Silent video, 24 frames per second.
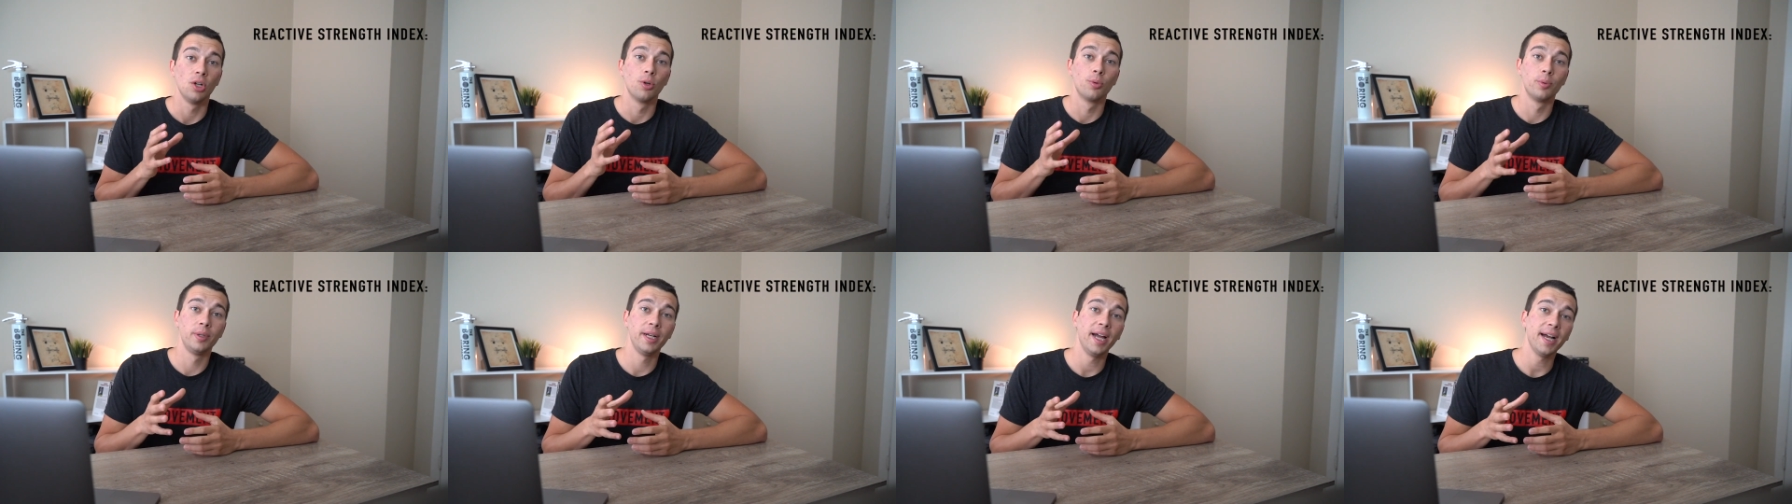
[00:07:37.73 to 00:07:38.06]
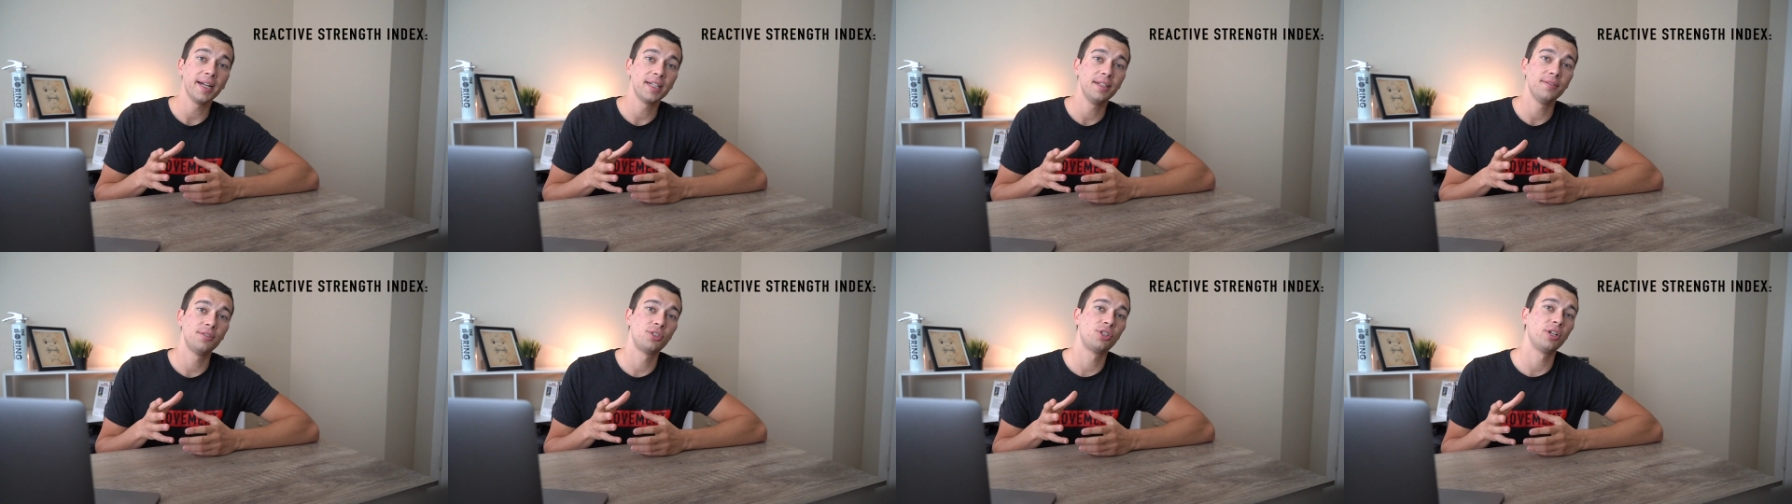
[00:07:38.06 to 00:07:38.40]

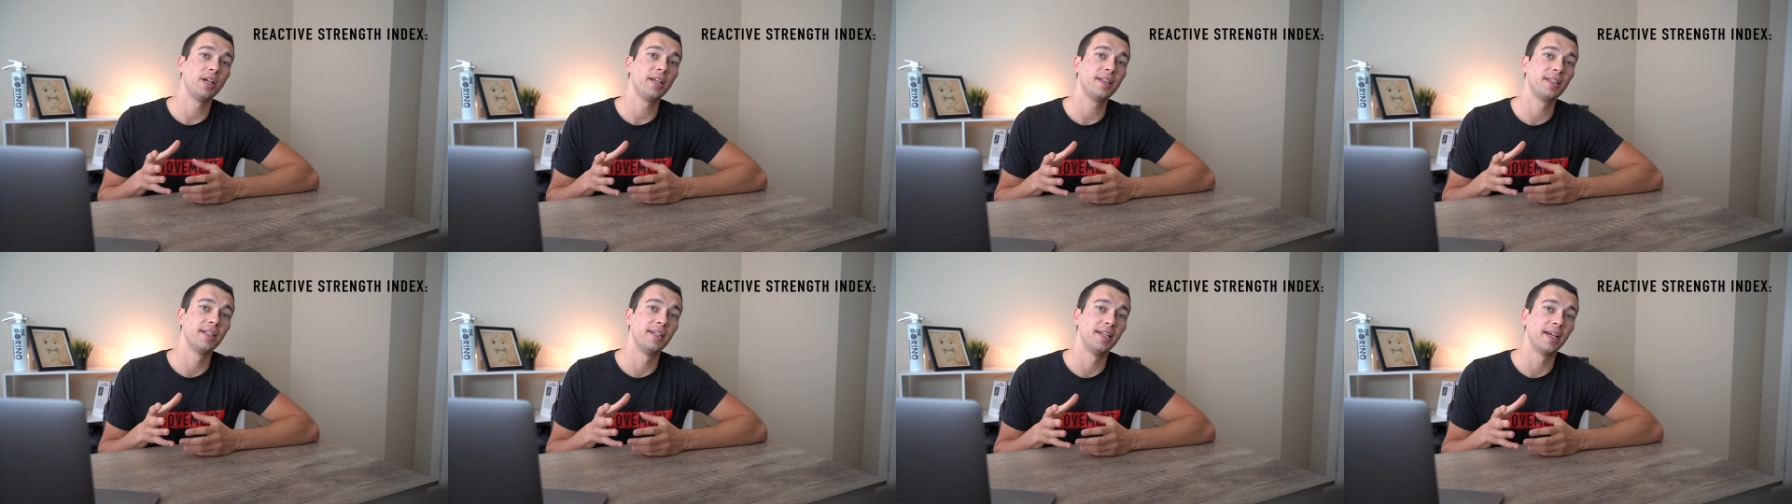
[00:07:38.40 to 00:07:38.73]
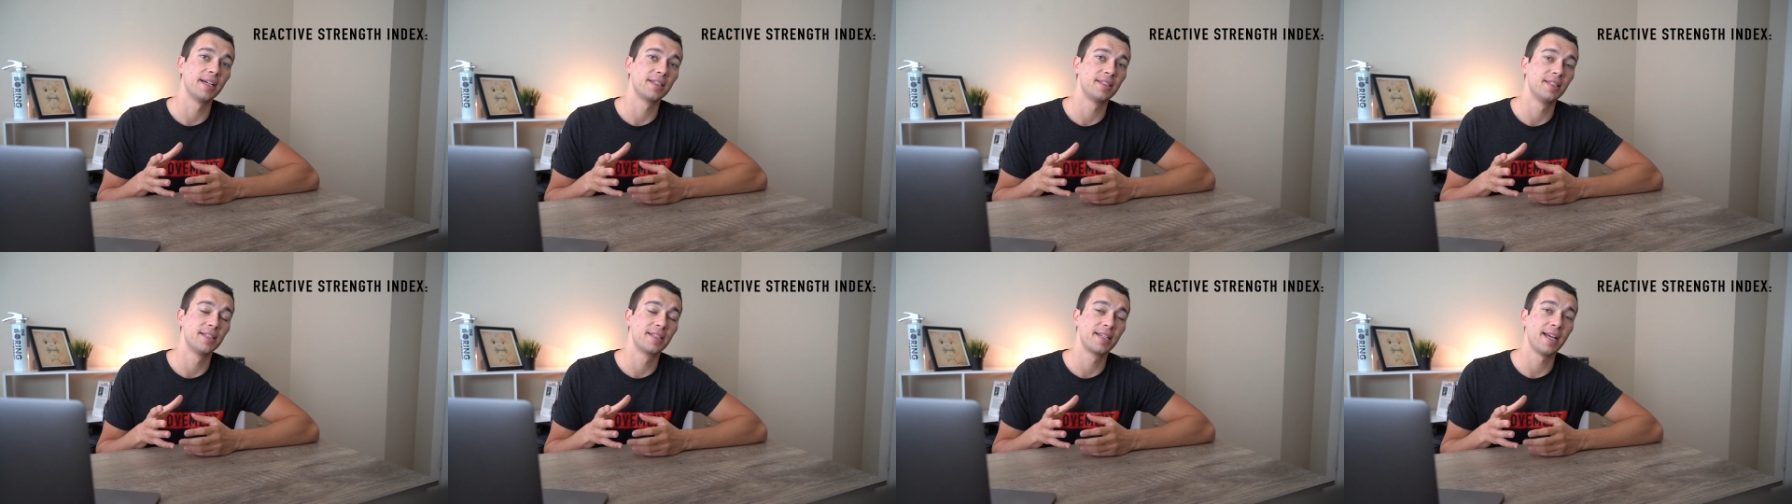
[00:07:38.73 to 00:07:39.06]
Reactive strength
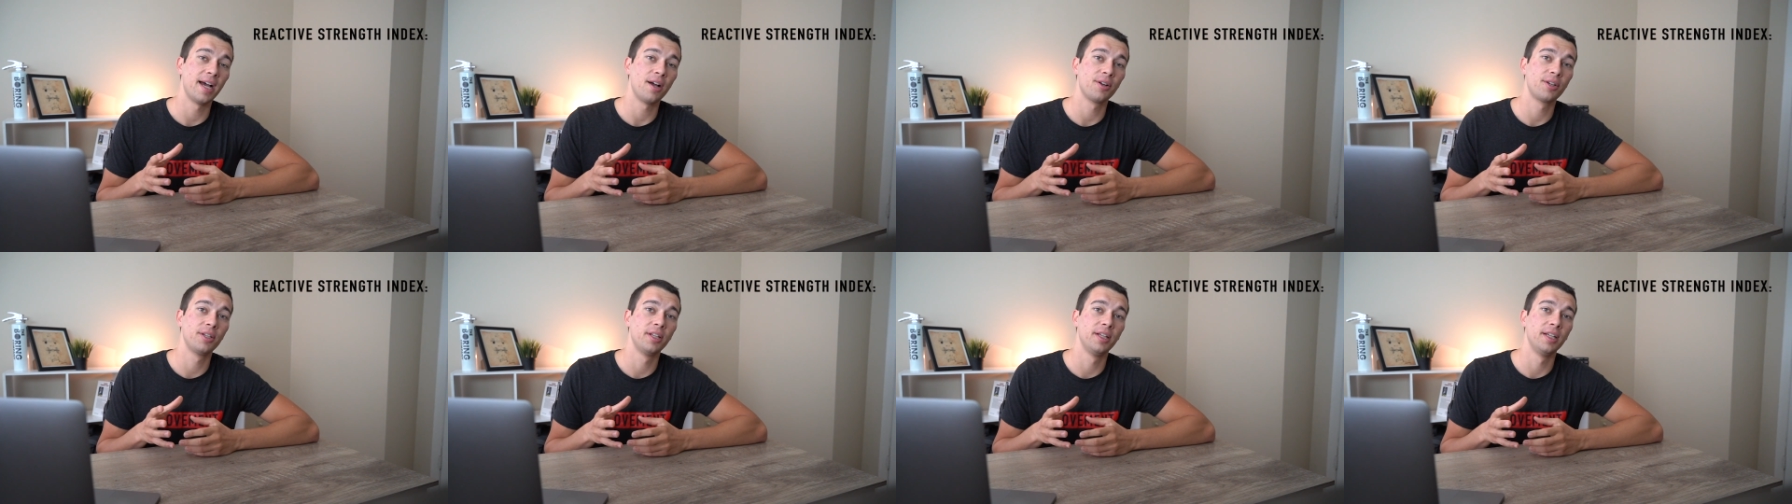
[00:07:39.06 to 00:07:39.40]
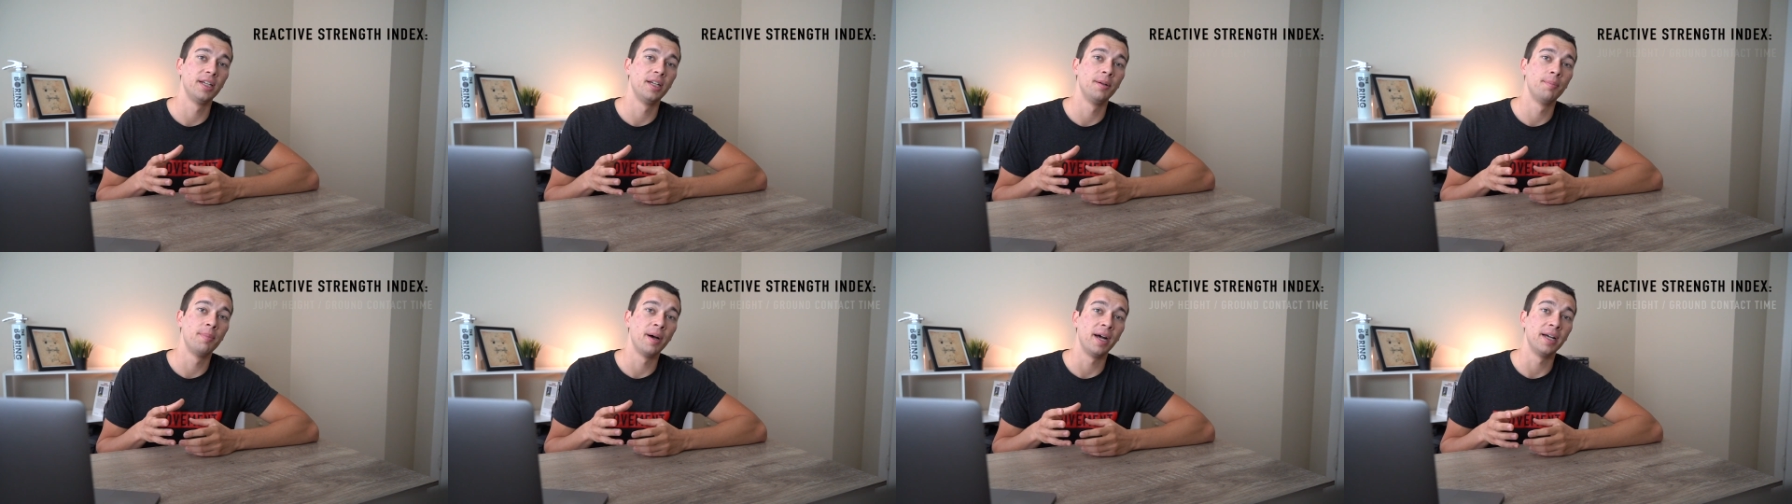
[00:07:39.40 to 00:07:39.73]
index is
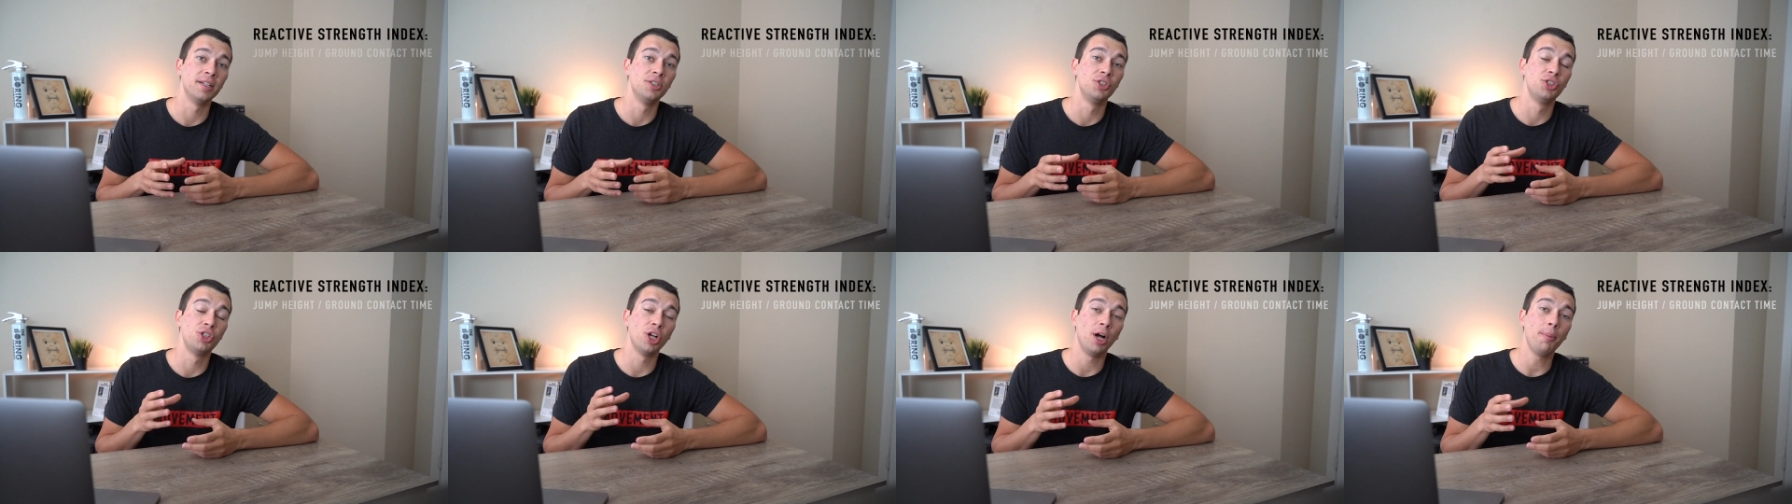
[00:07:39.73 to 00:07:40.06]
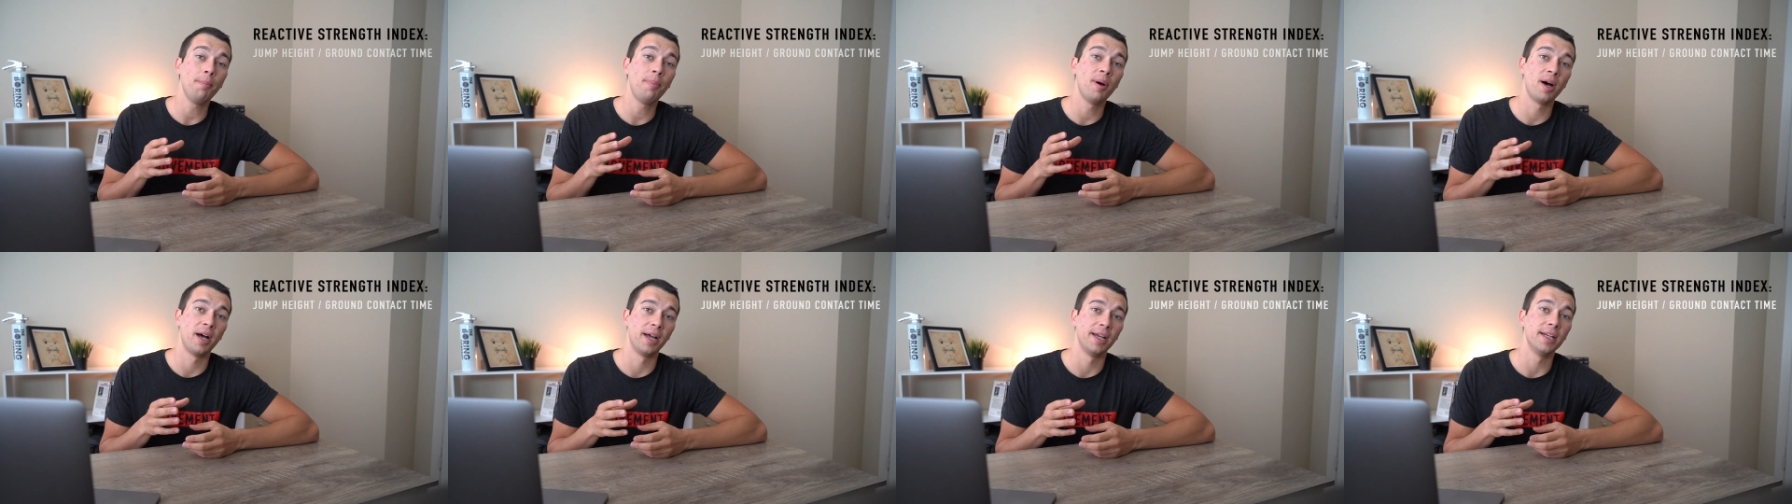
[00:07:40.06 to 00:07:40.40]
calculated by
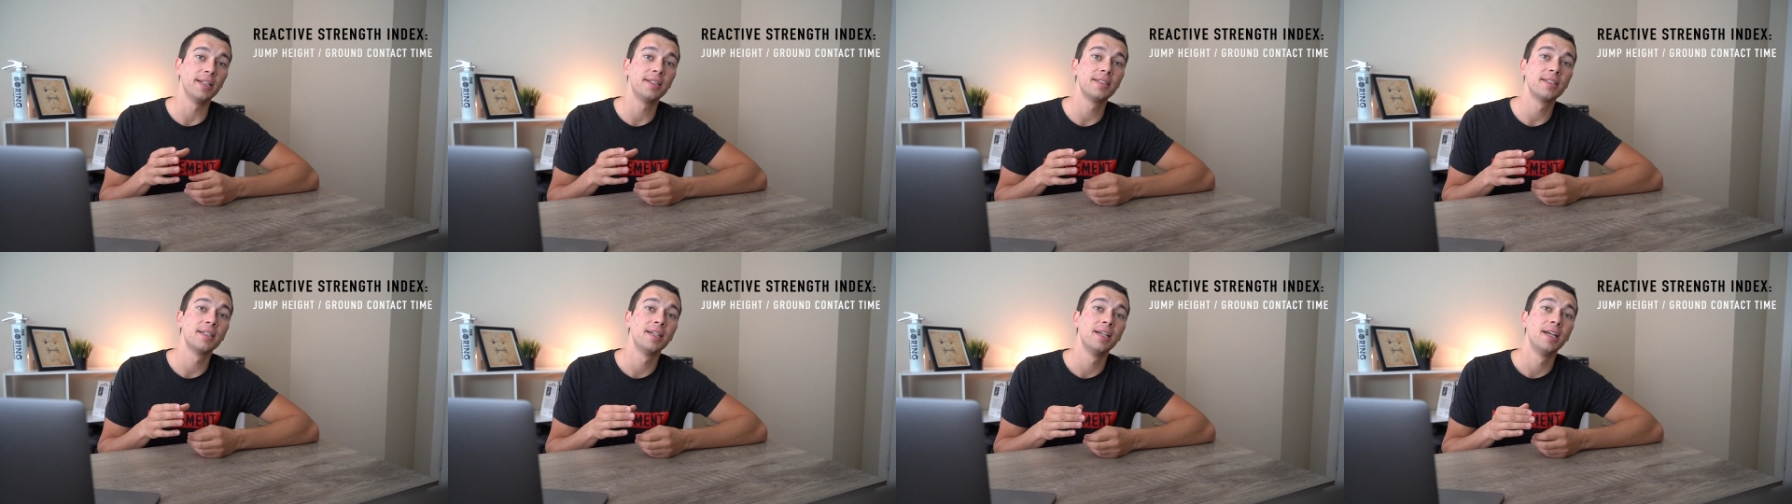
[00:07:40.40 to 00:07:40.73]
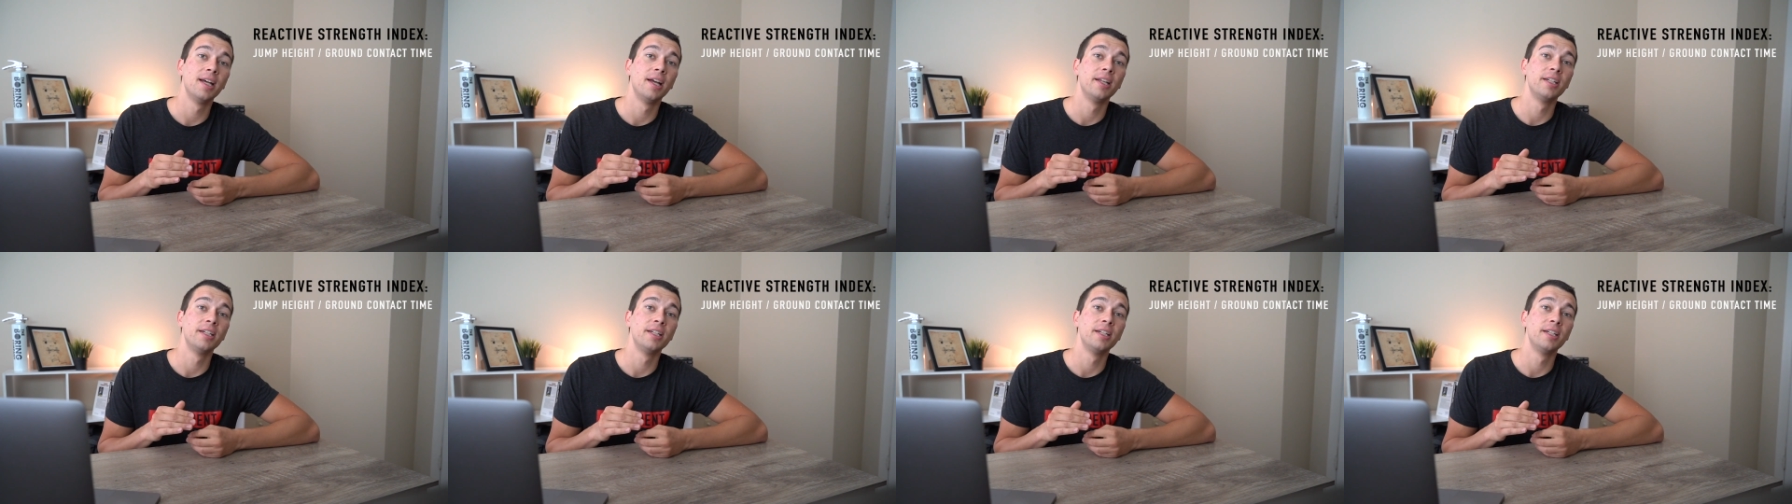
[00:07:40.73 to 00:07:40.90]
jump height